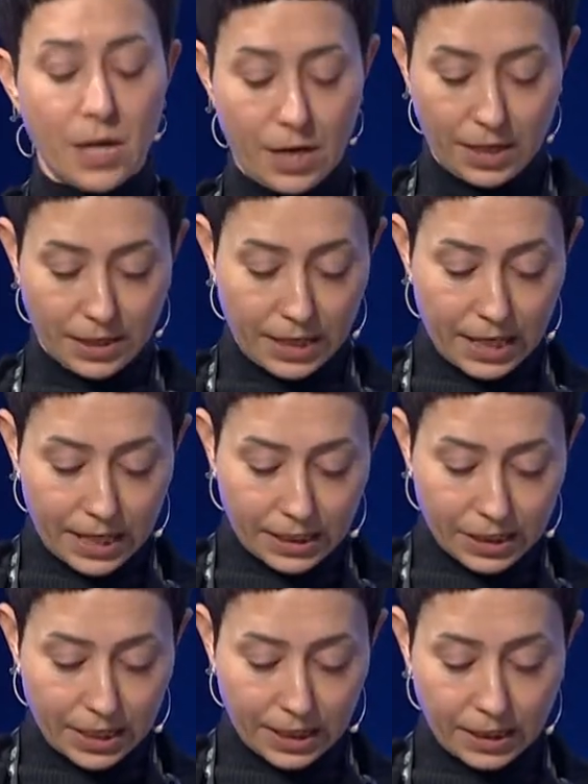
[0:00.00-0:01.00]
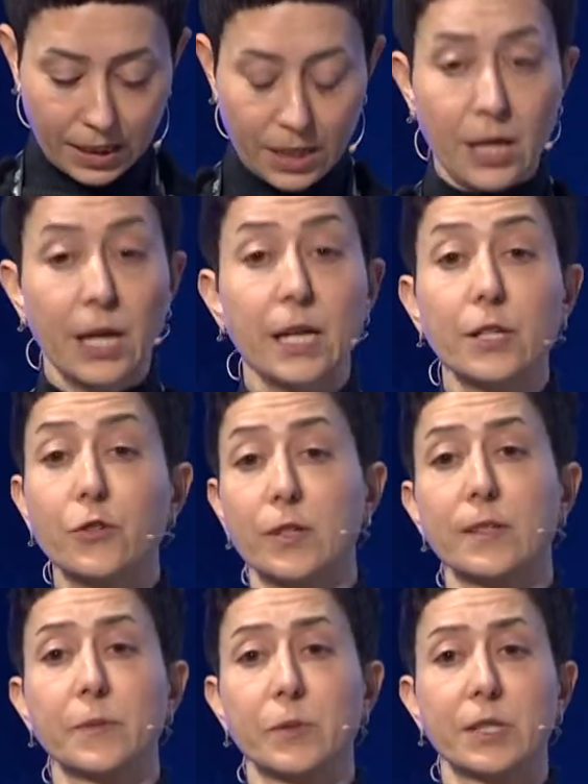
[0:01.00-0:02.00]
in heating, in
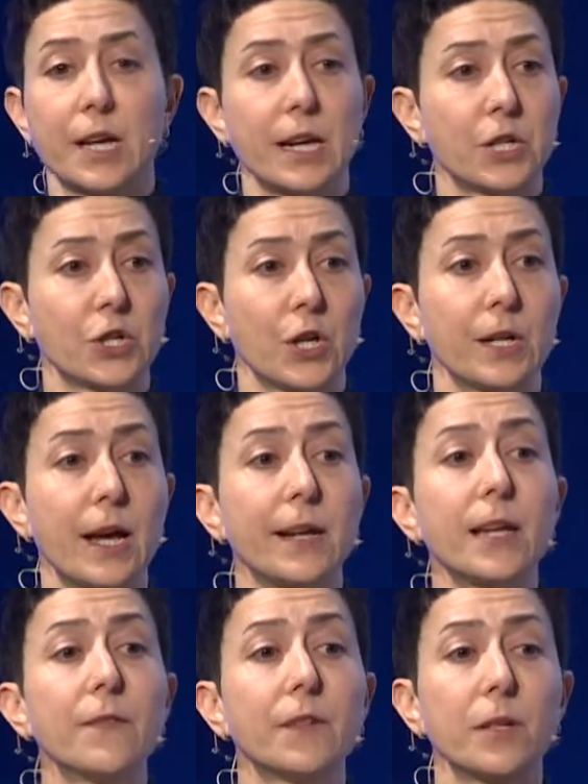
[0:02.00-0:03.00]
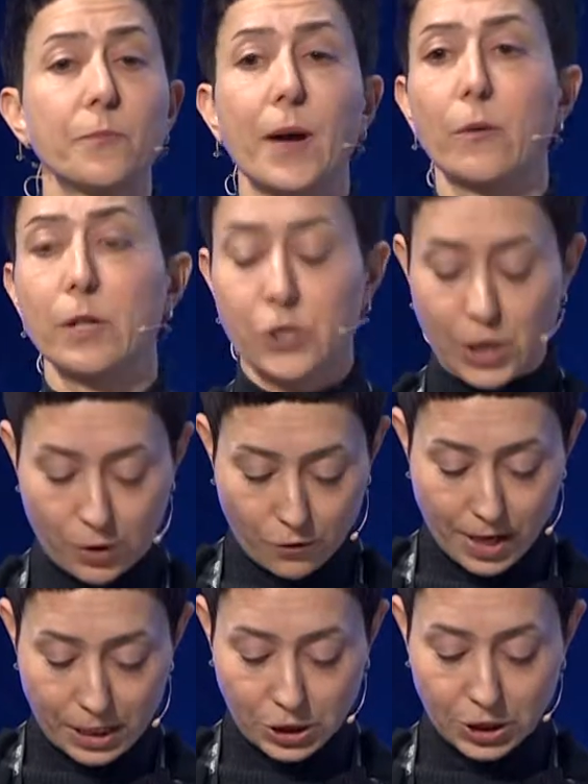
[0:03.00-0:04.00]
transportation, and even in power
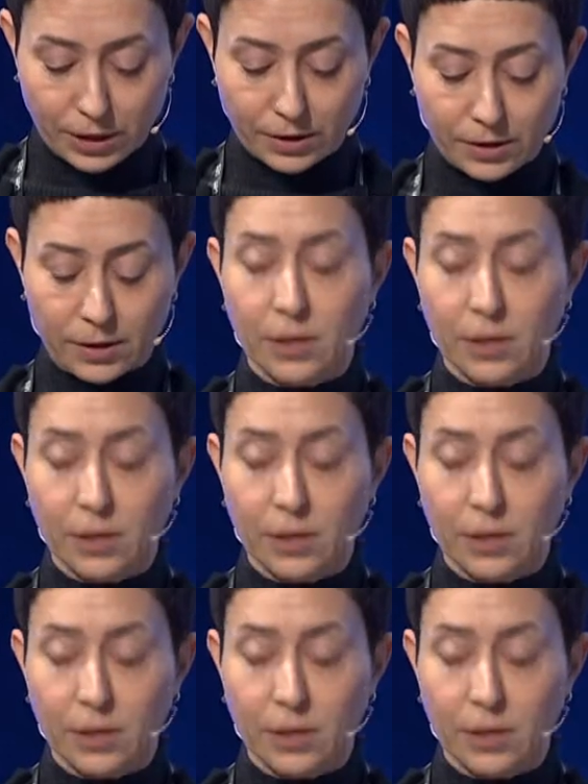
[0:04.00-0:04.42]
generation.